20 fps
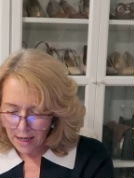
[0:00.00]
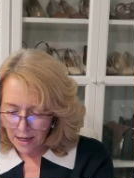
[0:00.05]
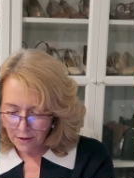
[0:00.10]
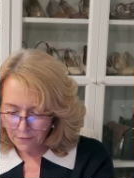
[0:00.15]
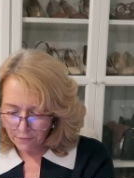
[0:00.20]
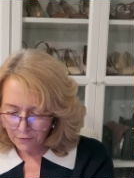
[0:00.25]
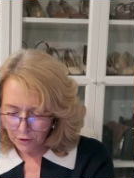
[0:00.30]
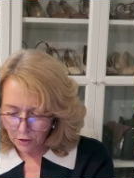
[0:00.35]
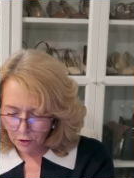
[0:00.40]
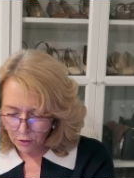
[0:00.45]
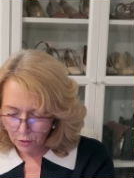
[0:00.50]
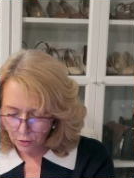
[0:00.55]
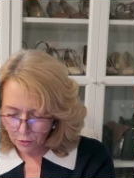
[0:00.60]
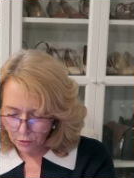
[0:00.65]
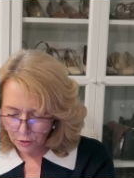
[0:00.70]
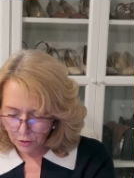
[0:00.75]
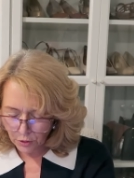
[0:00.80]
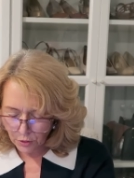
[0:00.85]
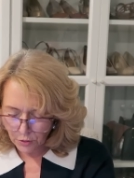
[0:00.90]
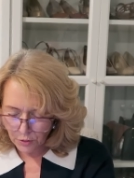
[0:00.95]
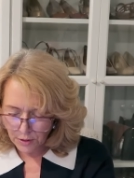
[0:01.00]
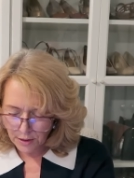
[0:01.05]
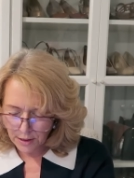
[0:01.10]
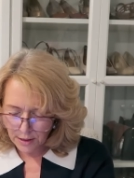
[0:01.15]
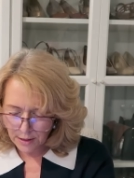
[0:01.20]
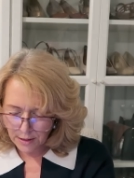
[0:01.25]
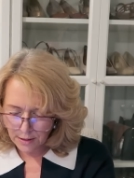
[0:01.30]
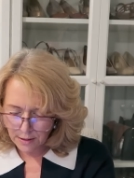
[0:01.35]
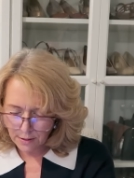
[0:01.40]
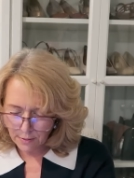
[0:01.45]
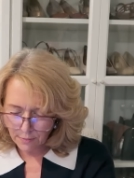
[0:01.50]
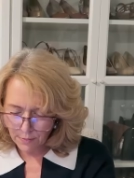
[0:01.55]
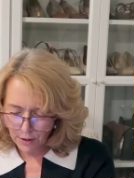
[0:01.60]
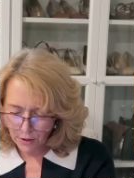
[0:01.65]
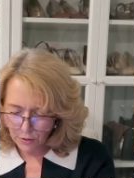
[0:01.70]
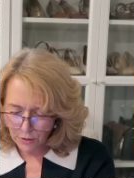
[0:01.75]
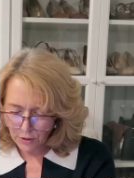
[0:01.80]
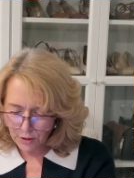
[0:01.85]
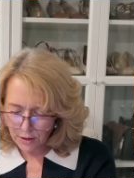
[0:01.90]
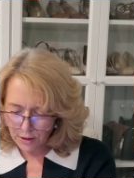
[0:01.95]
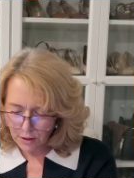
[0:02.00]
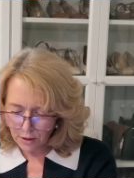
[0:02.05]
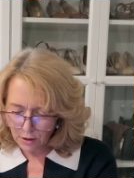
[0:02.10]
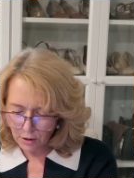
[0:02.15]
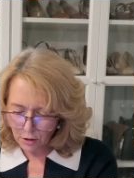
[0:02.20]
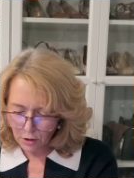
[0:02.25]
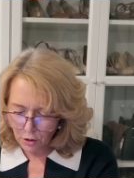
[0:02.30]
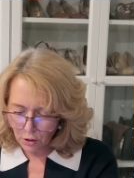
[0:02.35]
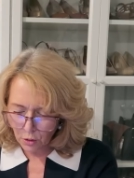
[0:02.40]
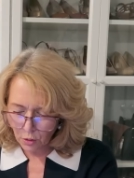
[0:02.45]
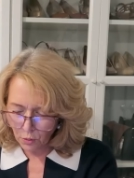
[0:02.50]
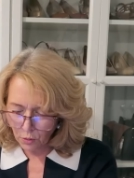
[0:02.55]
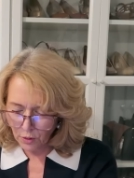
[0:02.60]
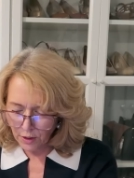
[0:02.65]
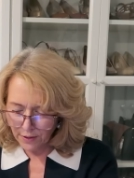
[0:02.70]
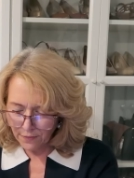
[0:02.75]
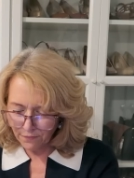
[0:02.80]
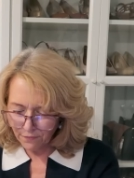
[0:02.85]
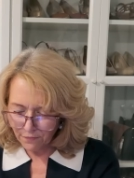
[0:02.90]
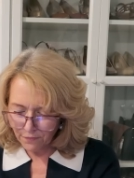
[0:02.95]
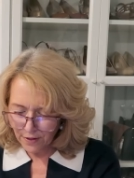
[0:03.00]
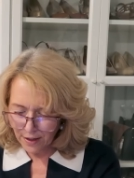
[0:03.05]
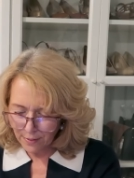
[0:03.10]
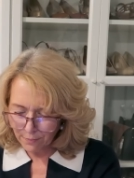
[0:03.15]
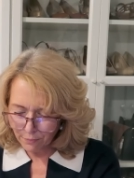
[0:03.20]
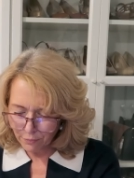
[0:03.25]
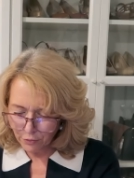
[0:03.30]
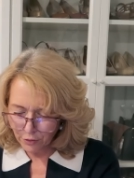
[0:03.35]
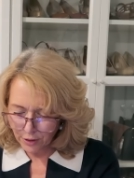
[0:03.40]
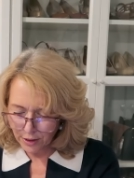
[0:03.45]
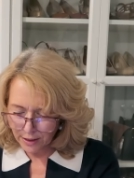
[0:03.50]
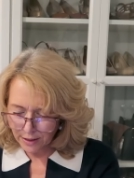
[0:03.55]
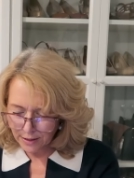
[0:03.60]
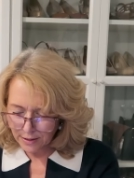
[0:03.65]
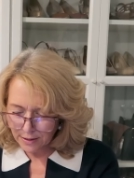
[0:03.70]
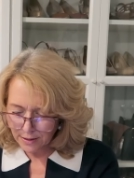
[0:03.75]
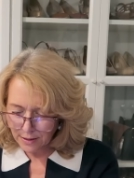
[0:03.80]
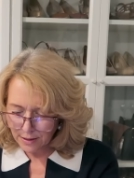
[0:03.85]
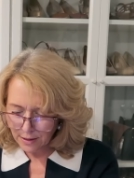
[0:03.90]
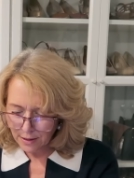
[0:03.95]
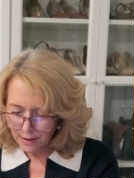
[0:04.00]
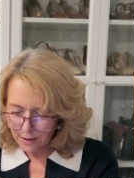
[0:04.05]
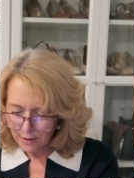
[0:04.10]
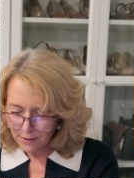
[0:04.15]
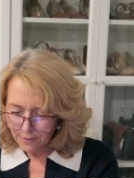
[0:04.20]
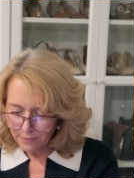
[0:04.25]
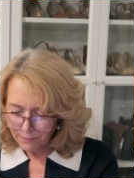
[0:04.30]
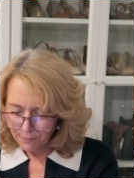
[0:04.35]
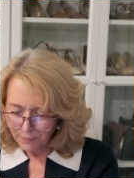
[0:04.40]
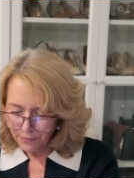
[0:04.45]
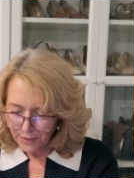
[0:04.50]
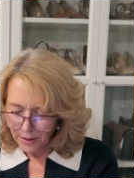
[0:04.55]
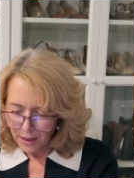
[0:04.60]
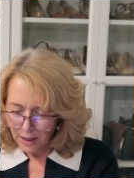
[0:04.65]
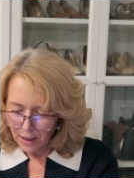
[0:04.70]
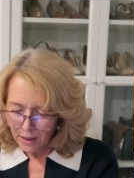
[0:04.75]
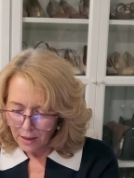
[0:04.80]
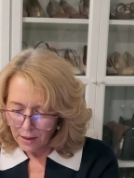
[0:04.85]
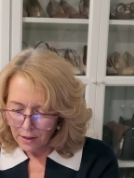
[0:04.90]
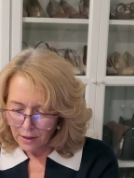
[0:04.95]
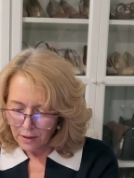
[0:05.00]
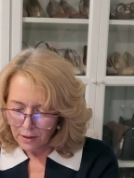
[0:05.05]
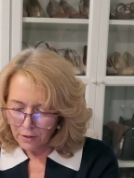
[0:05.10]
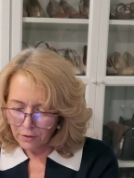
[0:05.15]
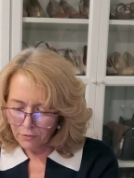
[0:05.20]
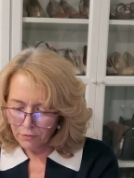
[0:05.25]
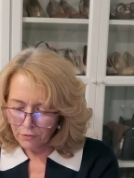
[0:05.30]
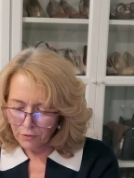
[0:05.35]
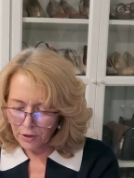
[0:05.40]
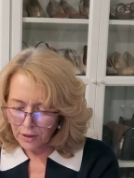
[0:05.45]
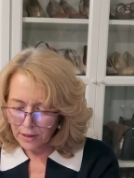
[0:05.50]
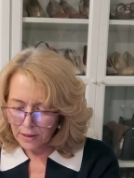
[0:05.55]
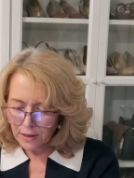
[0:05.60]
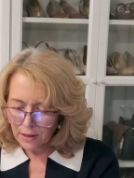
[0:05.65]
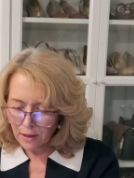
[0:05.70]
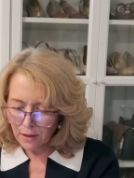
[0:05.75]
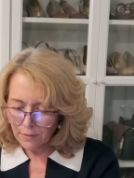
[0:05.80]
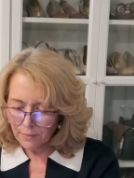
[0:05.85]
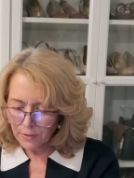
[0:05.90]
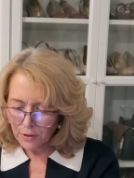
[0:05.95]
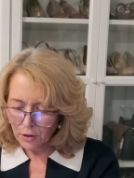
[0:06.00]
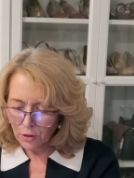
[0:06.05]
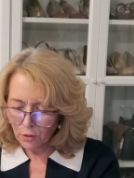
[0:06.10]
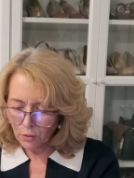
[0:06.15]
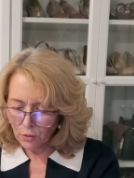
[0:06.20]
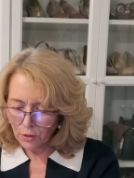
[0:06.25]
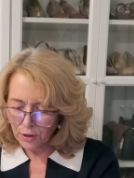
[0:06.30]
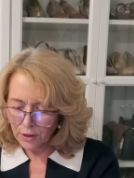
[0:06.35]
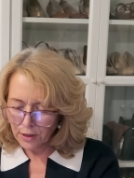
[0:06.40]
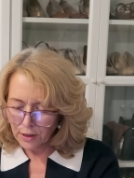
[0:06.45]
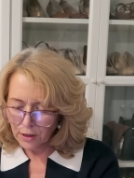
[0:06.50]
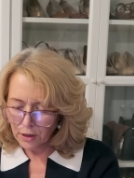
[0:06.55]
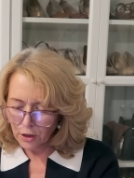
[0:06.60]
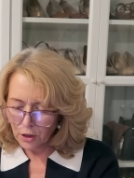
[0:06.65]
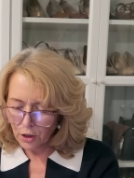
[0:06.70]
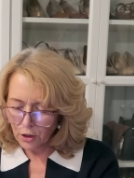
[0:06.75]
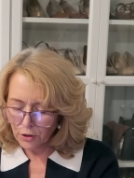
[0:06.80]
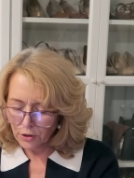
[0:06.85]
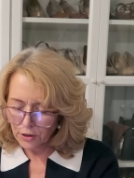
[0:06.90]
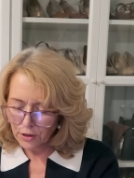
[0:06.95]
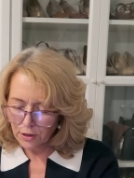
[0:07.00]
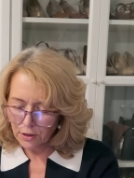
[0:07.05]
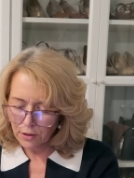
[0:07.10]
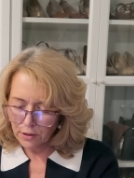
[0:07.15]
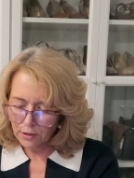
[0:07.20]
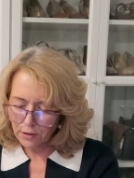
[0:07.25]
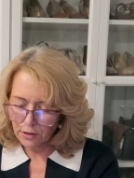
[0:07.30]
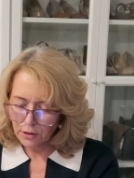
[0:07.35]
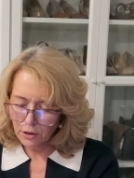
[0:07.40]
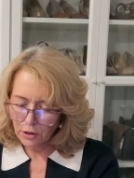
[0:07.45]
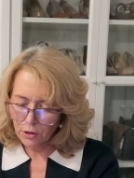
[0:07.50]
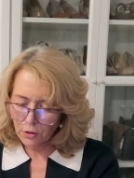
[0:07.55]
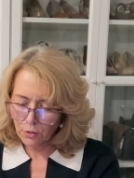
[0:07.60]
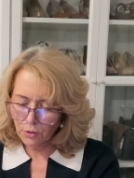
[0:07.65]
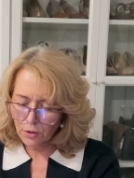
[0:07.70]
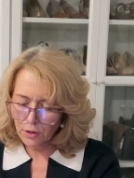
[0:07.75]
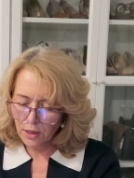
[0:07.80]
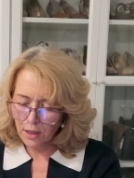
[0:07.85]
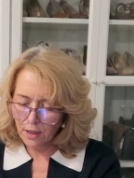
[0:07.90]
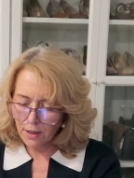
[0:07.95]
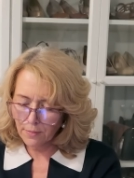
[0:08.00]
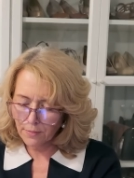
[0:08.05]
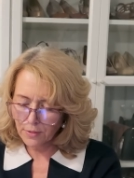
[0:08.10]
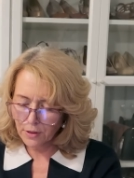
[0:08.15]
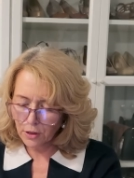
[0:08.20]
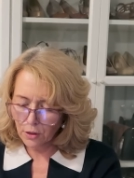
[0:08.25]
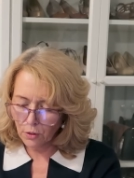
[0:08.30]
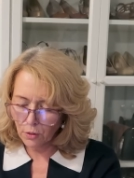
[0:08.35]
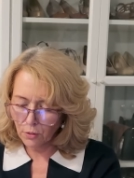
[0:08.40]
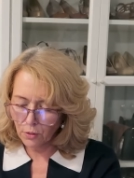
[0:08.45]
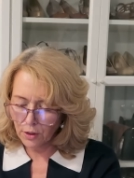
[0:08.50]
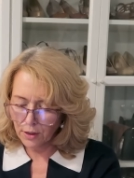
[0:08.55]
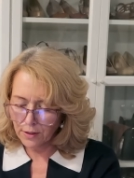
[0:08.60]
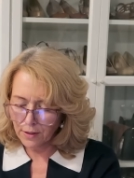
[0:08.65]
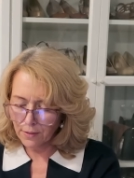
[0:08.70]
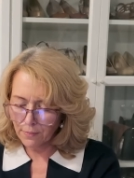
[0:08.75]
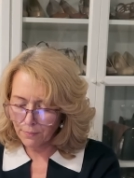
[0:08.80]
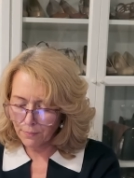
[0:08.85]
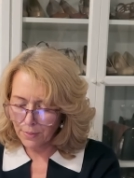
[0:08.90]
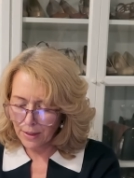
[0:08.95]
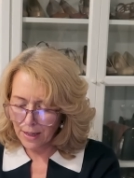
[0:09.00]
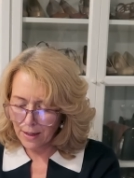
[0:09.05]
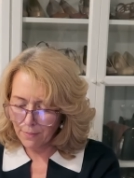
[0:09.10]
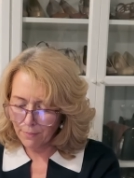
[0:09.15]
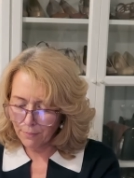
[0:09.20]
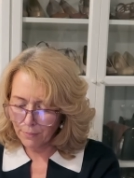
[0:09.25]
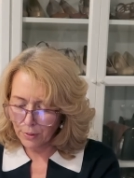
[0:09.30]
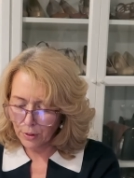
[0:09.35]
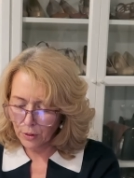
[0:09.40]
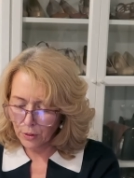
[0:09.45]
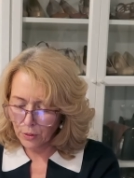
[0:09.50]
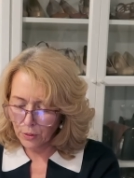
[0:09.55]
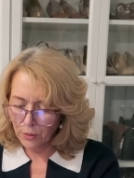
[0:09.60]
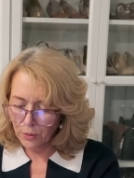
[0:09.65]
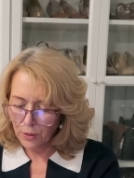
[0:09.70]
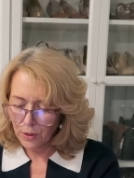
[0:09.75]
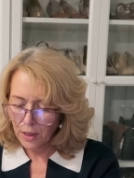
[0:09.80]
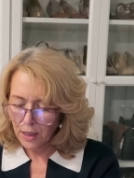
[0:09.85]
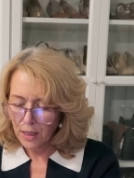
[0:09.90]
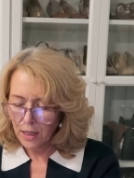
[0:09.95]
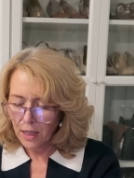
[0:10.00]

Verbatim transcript: Evercool uses the most cooling fabrics. 3 times cooler than cotton, 2 times cooler than bamboo,